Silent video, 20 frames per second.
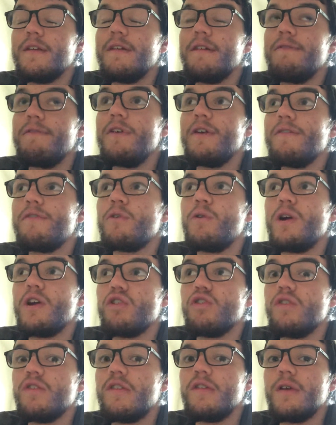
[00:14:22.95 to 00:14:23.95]
if you have
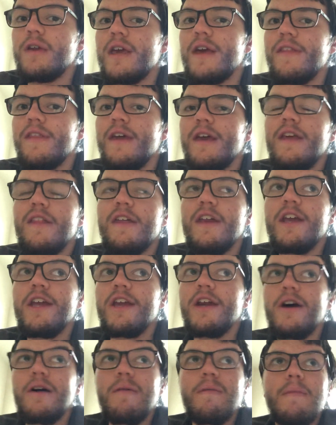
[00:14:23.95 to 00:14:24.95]
questions. So yeah, there
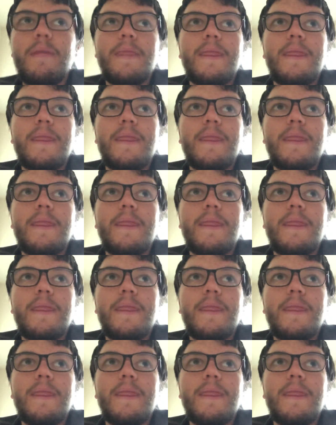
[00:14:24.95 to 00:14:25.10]
you go.